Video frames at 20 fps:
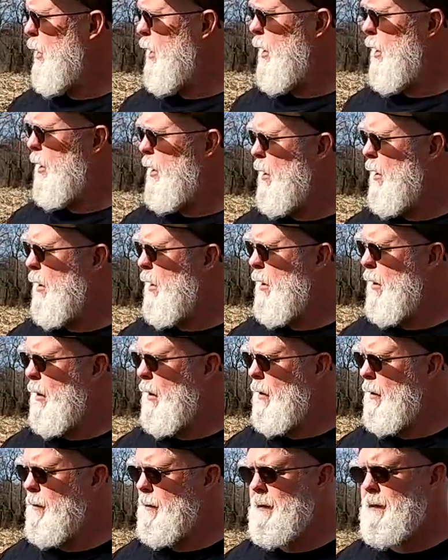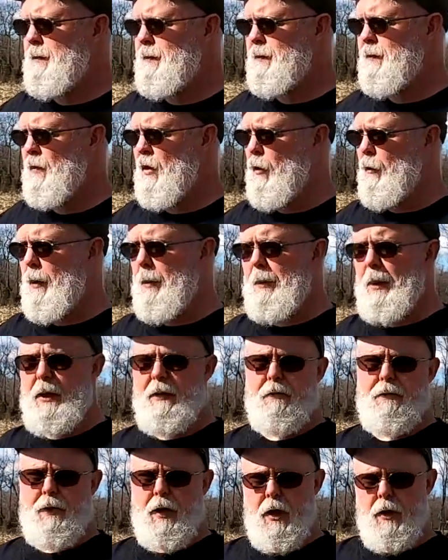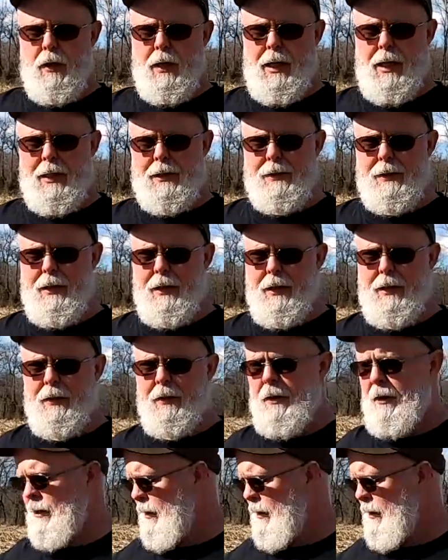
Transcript: but we've been fertilizing it